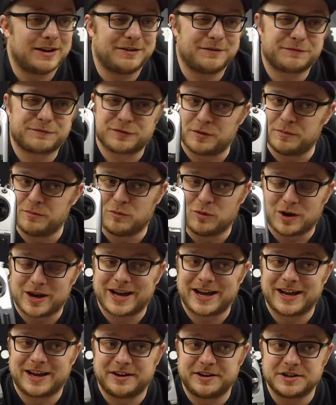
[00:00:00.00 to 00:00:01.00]
from what
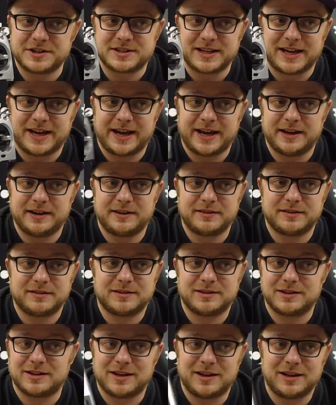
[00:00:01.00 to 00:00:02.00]
I understand,
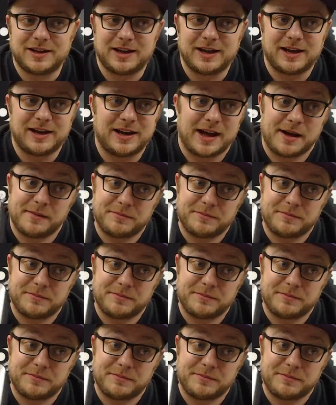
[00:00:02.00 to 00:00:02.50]
and